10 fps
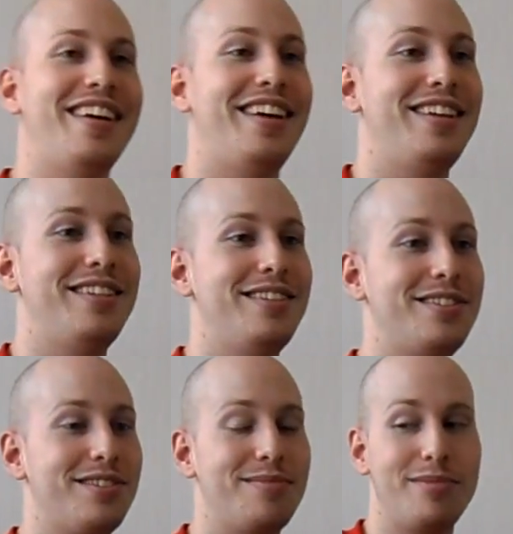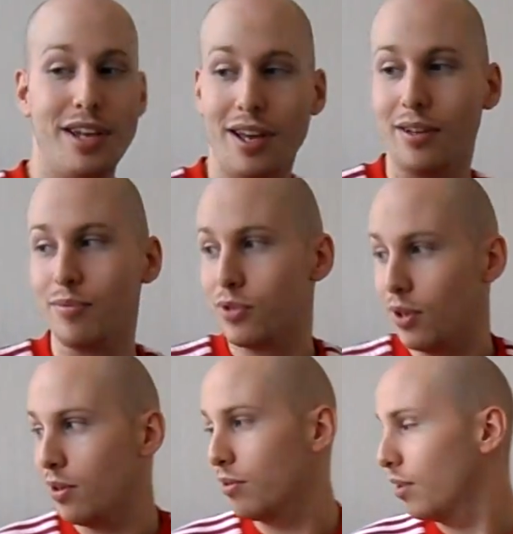And yeah,
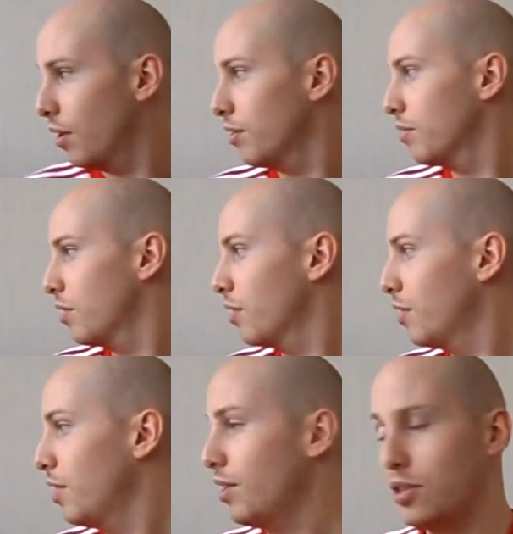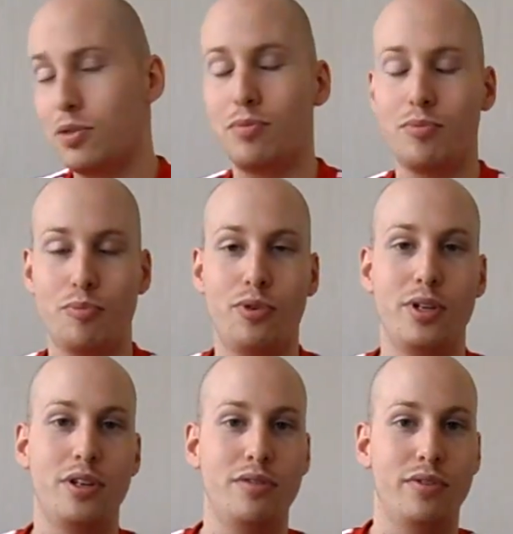so I think that's
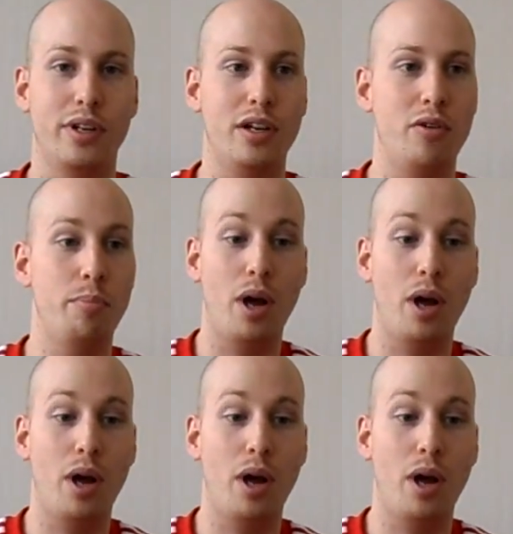pretty good for now.